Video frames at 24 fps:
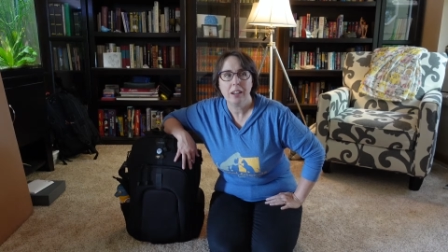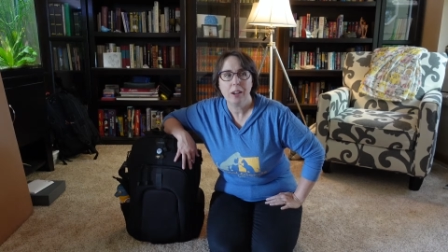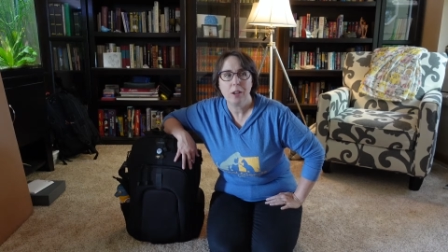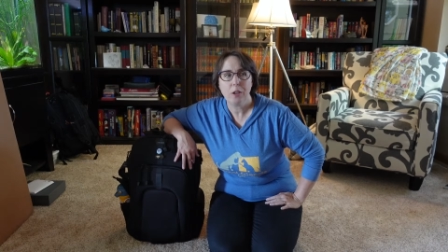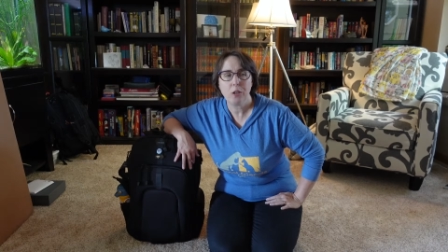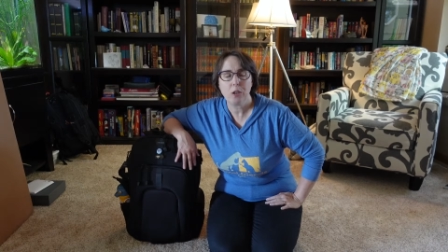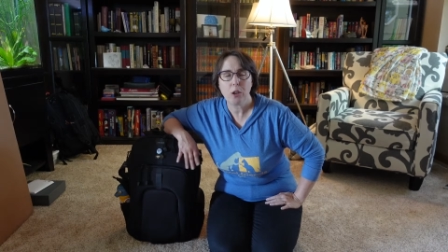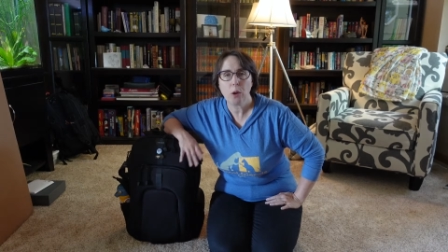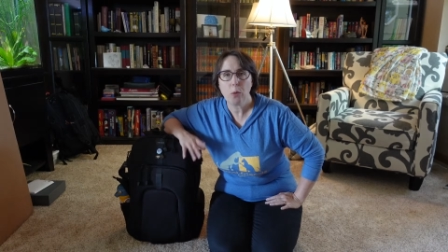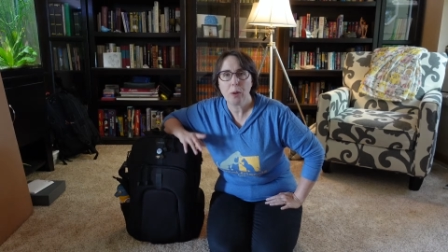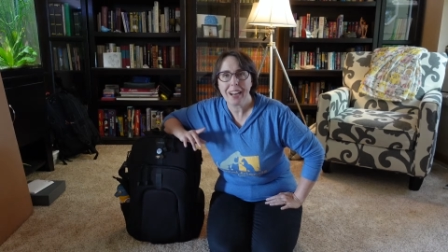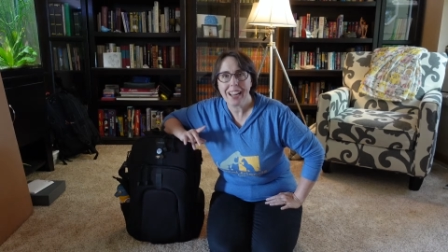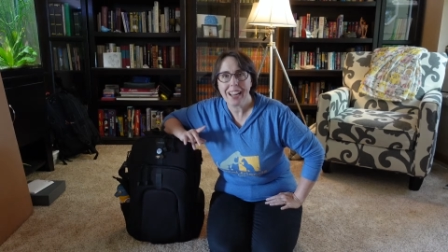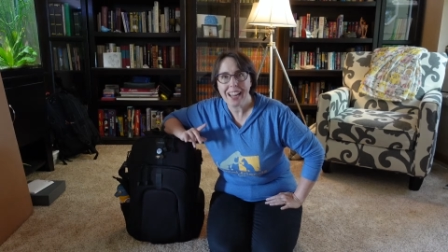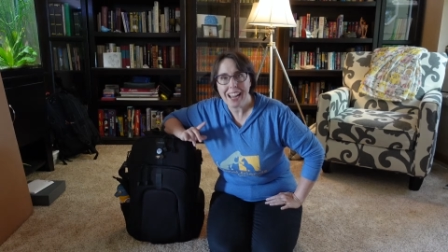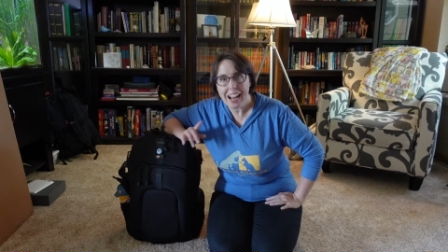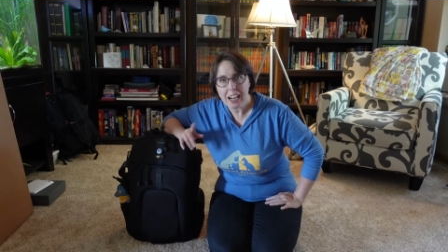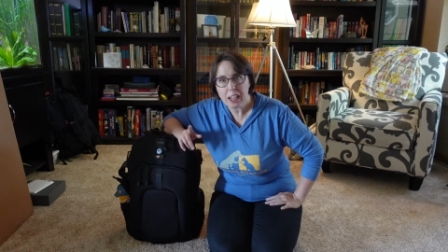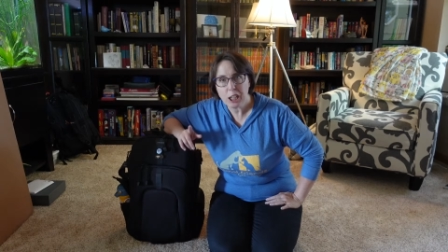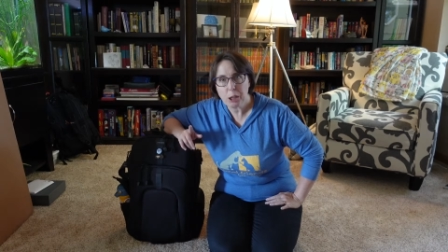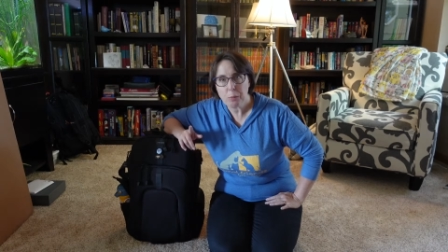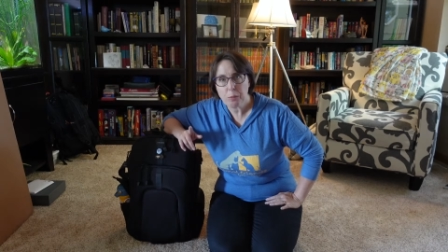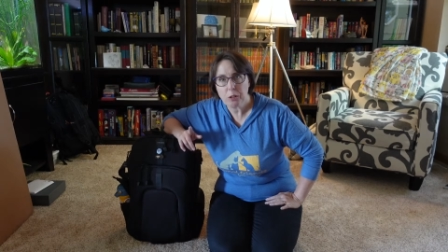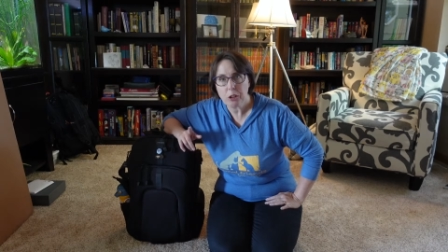so what I
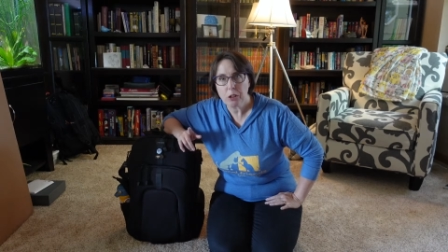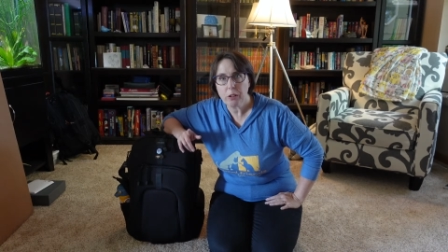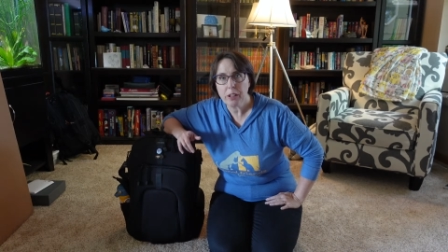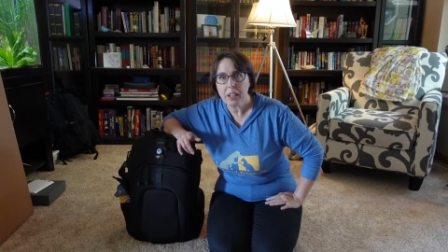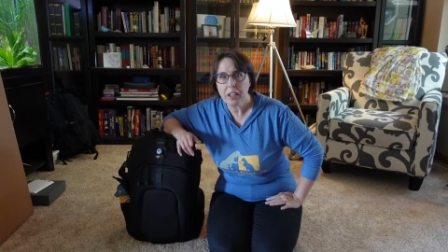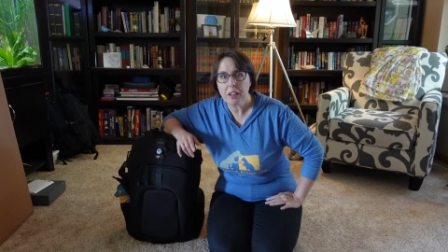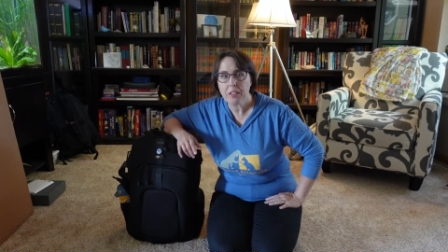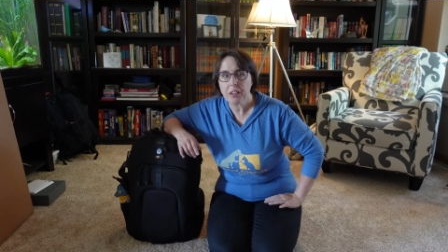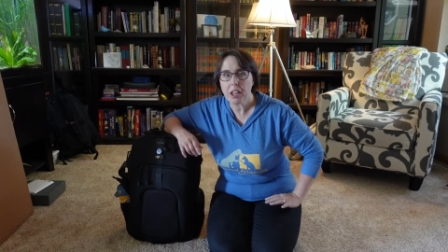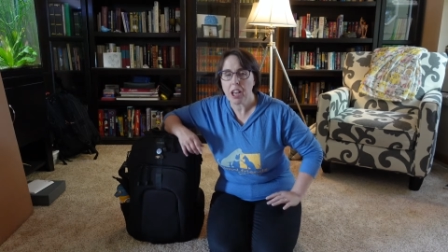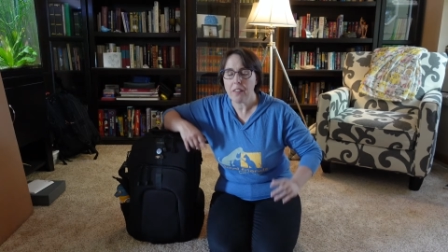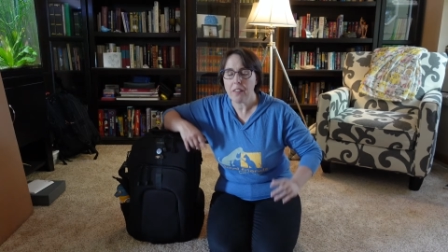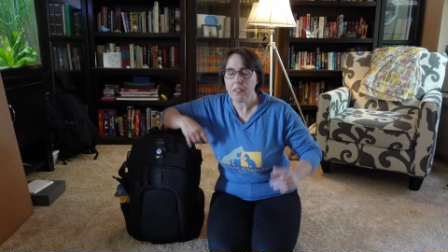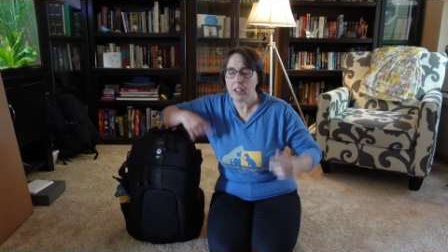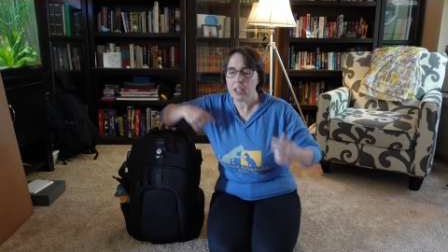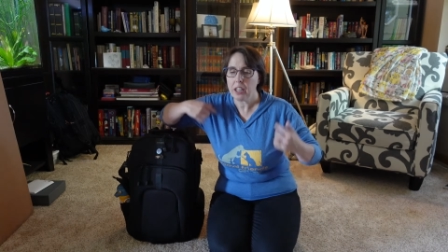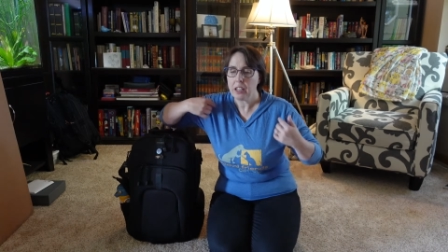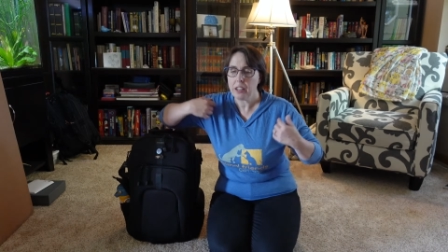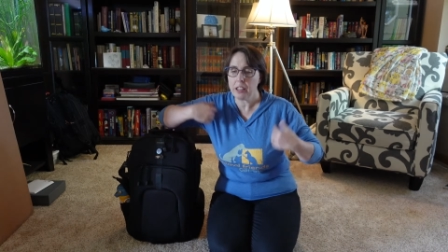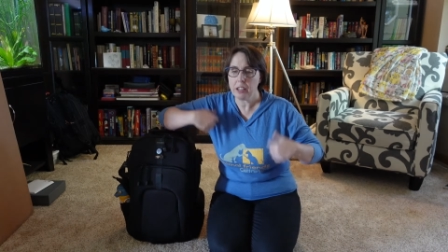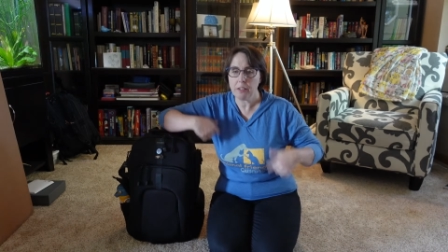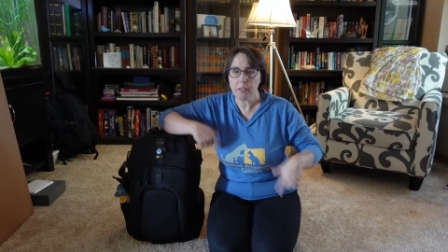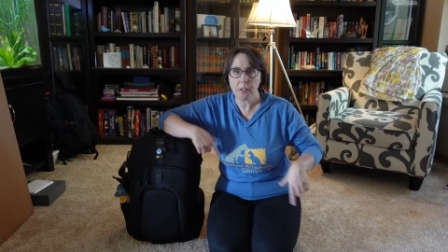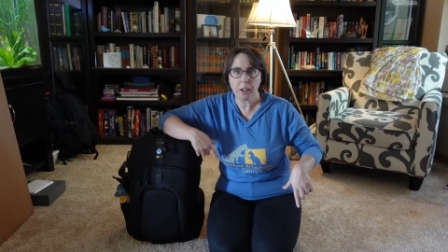ended up doing is having
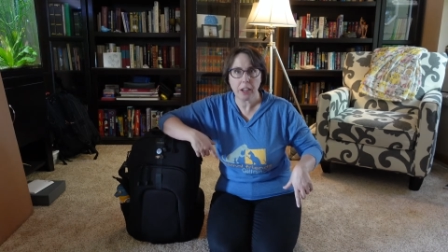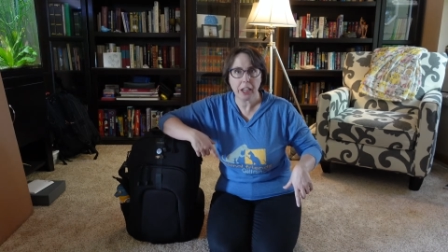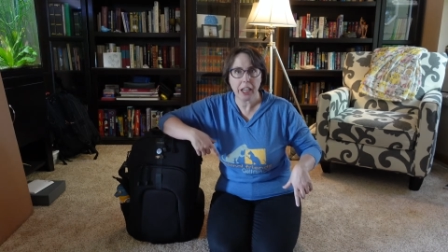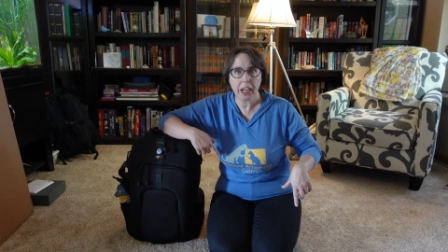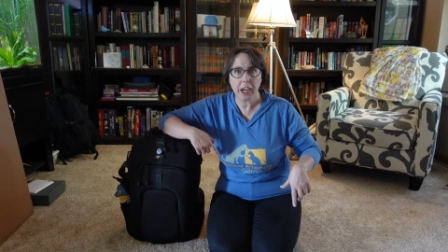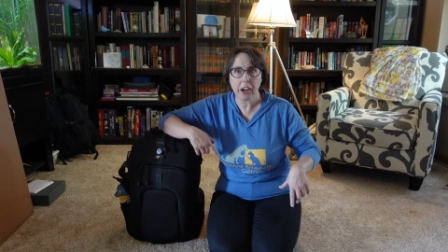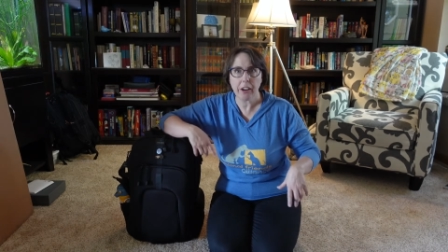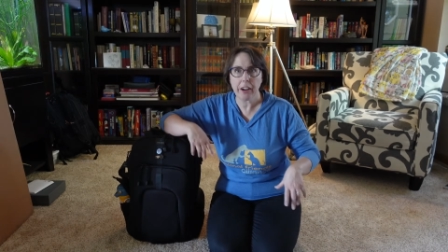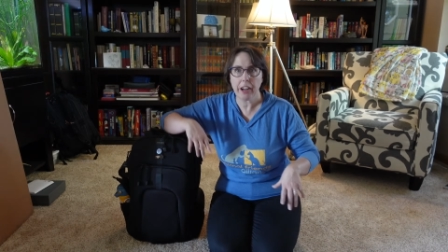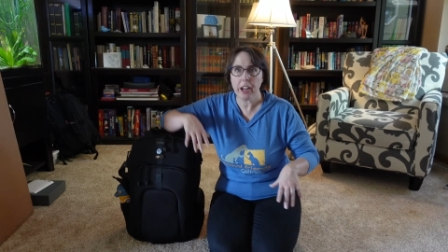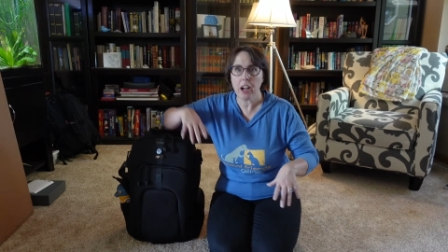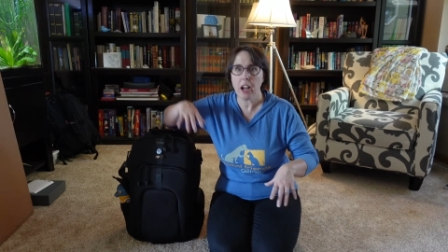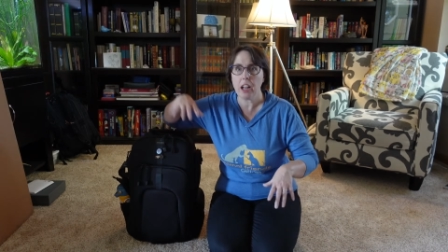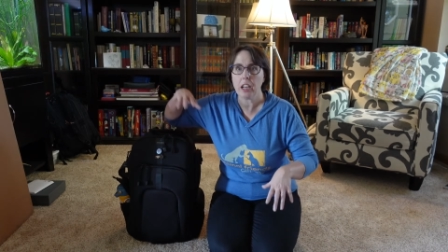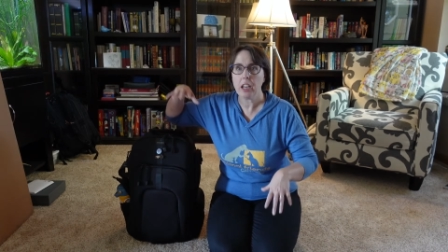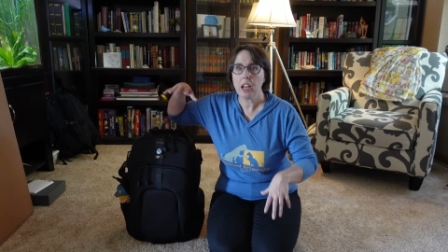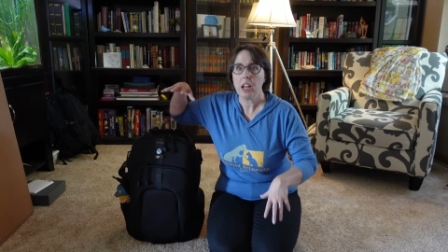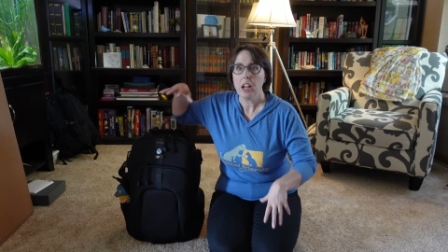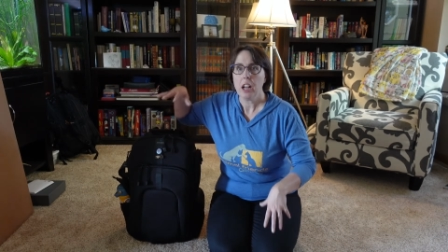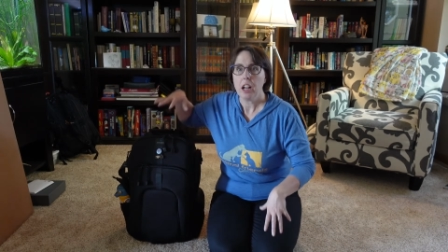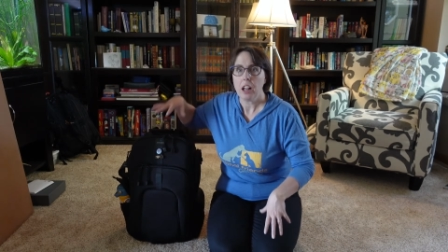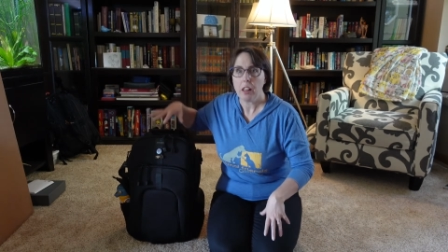a different carry-on.